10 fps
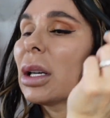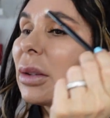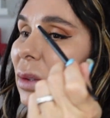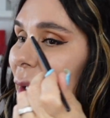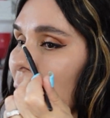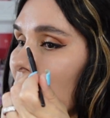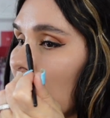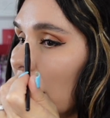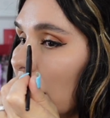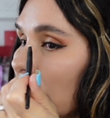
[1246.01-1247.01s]
It's like
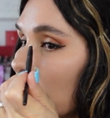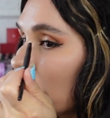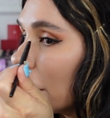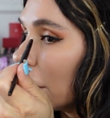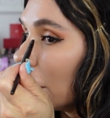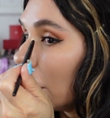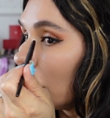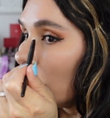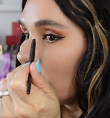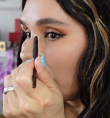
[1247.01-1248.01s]

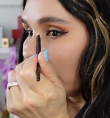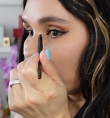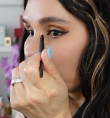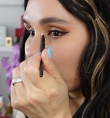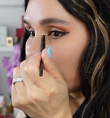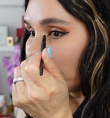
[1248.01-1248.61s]
all of the stuff